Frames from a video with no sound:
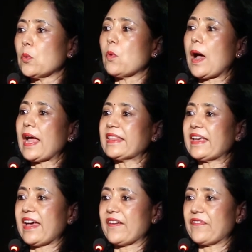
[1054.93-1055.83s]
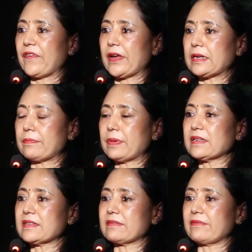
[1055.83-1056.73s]
Why they have failed?
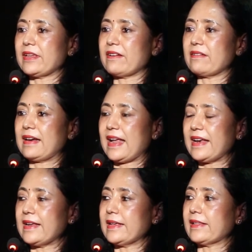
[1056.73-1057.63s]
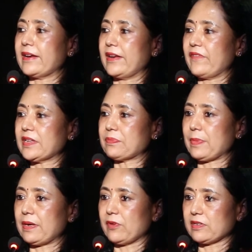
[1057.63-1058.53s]
Because their lending, their
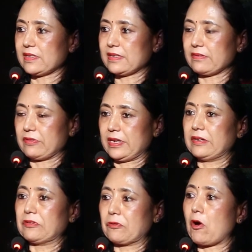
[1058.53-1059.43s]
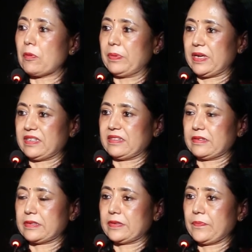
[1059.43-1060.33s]
investment was in wrong
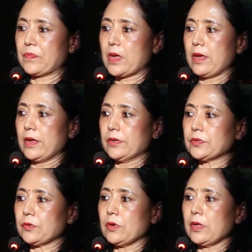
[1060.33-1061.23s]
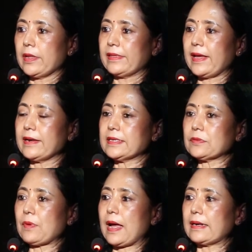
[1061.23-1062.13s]
places. So there
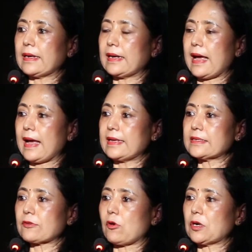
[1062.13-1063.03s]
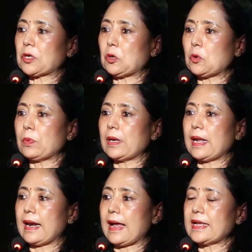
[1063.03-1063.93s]
is one alliance called Global
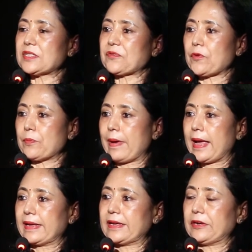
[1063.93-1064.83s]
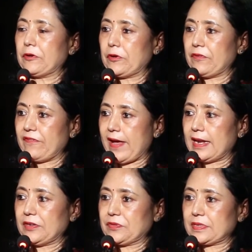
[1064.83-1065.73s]
Alliance for Banking on
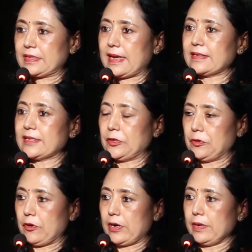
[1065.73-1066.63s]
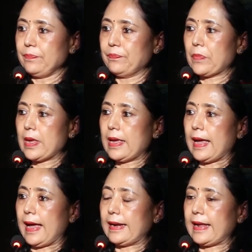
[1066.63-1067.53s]
Values. That's in Europe.
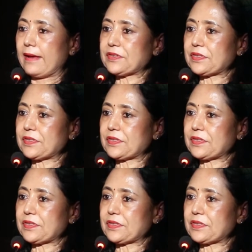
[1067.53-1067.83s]
And I